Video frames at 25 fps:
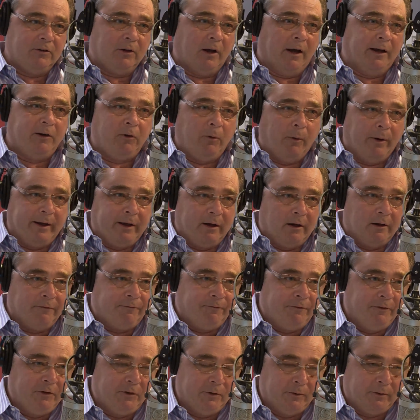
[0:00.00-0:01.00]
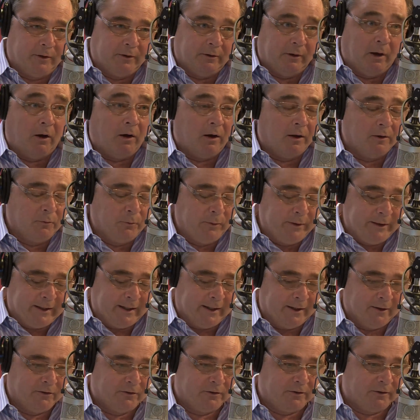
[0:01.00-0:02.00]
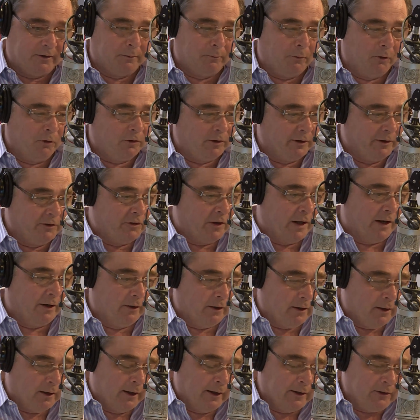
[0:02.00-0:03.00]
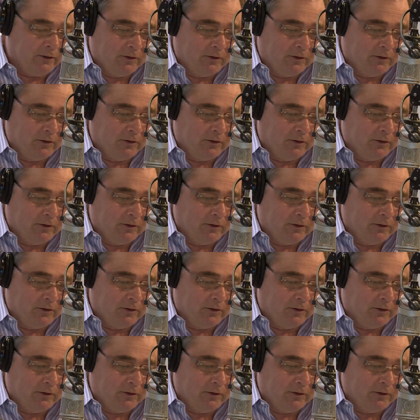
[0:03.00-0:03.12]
I quite often do it on weekends, mostly Saturday nights.